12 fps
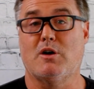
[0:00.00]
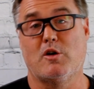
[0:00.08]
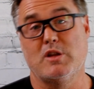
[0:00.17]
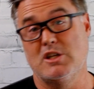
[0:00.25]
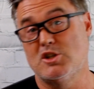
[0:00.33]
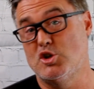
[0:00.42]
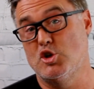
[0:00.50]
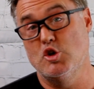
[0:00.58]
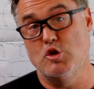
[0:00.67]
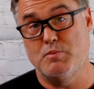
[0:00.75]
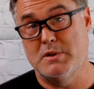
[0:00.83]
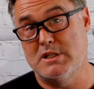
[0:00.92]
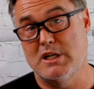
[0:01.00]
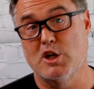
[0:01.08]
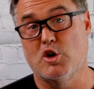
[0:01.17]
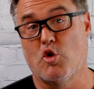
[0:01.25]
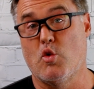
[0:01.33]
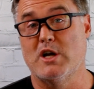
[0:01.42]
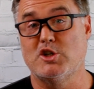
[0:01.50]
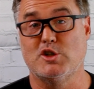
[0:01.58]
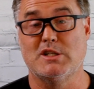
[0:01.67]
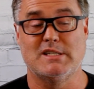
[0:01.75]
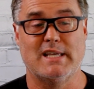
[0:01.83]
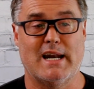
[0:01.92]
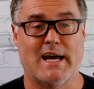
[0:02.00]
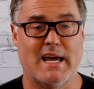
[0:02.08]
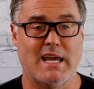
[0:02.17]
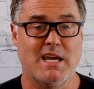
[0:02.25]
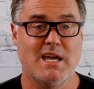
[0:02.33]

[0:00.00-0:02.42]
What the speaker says: are these two particular questions that I